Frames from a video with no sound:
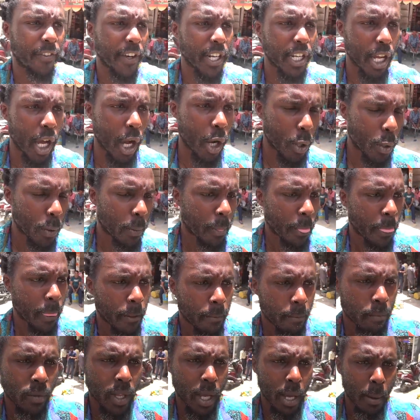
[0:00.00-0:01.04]
video,
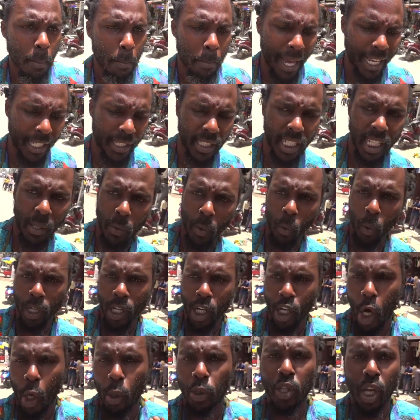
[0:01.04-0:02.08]
basically we want
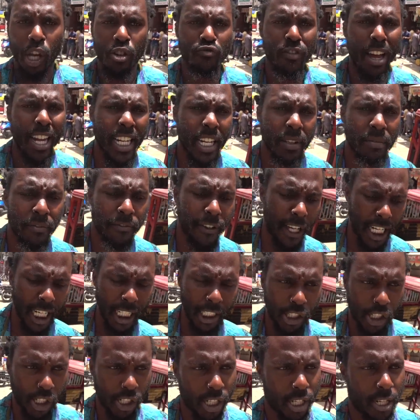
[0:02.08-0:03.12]
to go to a random
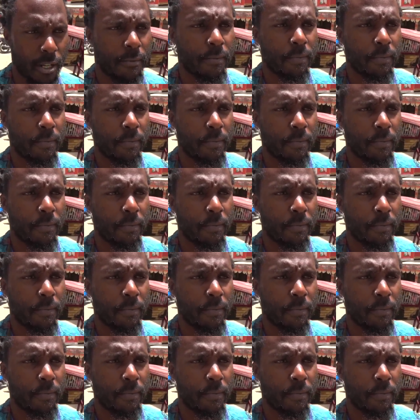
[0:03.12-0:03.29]
village.